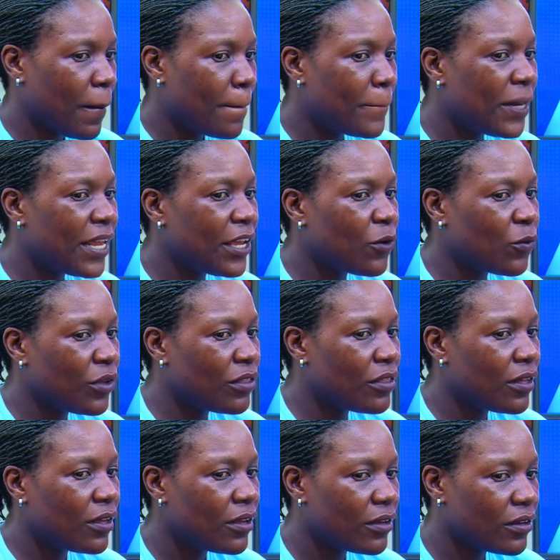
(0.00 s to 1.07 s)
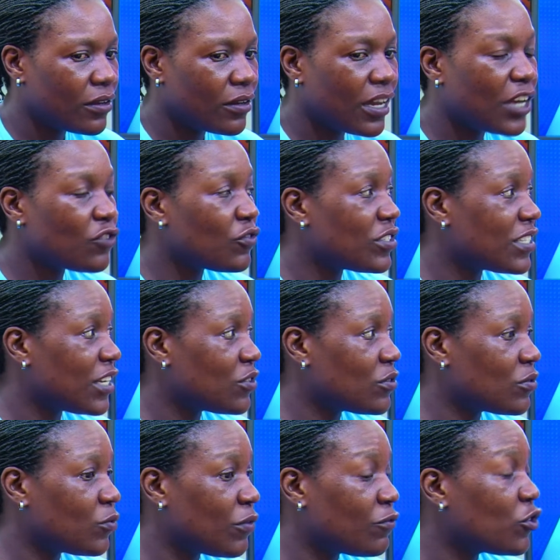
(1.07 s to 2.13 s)
playing with countries that
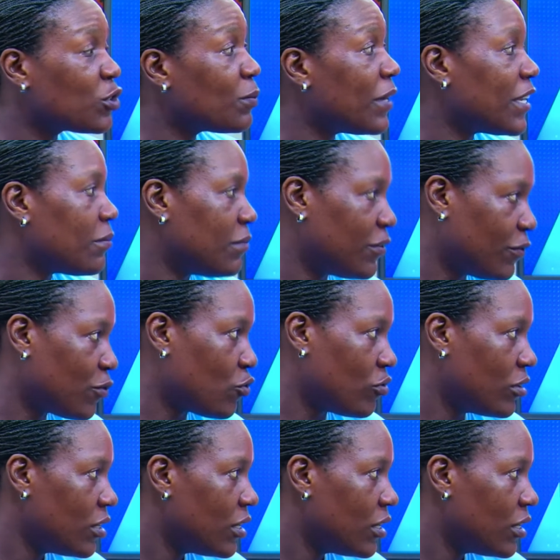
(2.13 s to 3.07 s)
we've not played before.